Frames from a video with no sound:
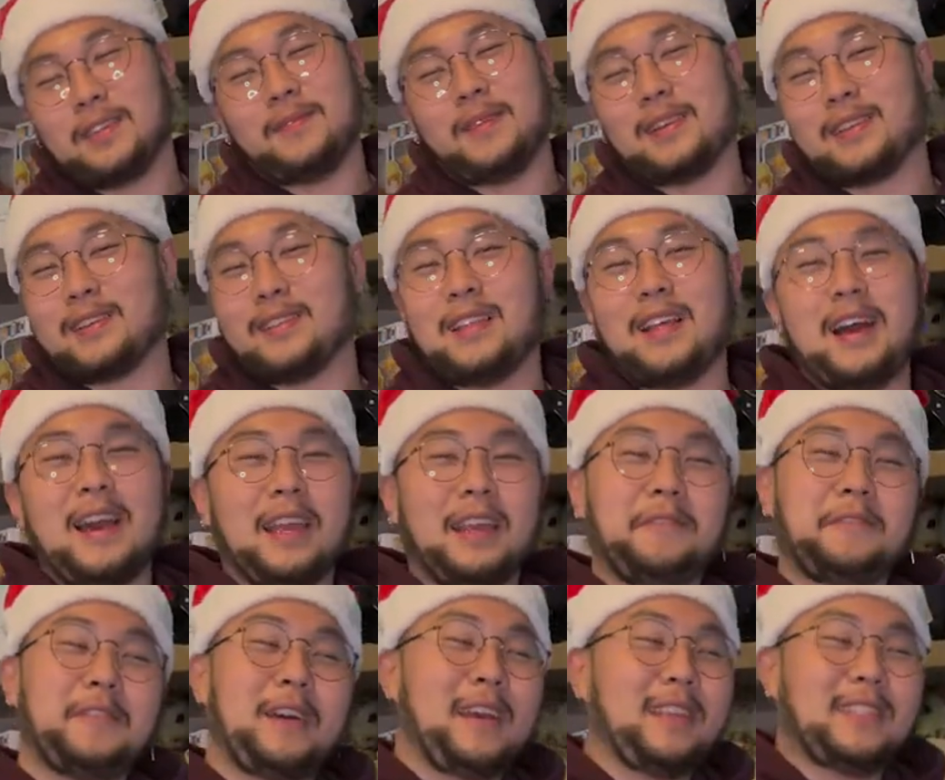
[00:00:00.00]
I'm not going to lie.
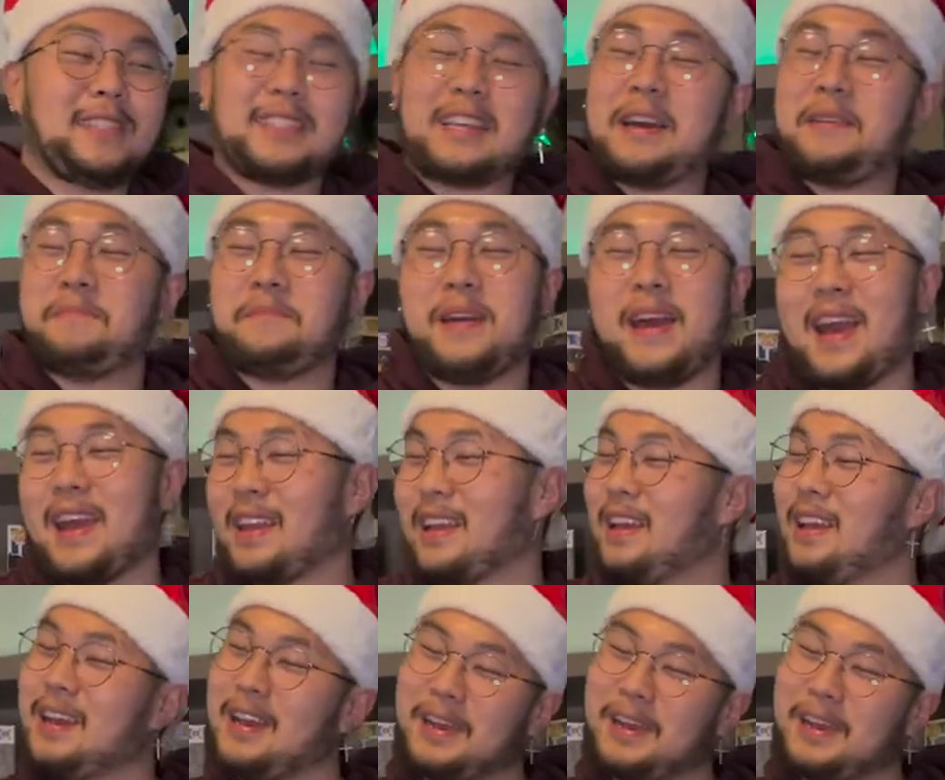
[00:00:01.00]
Even though I just got back.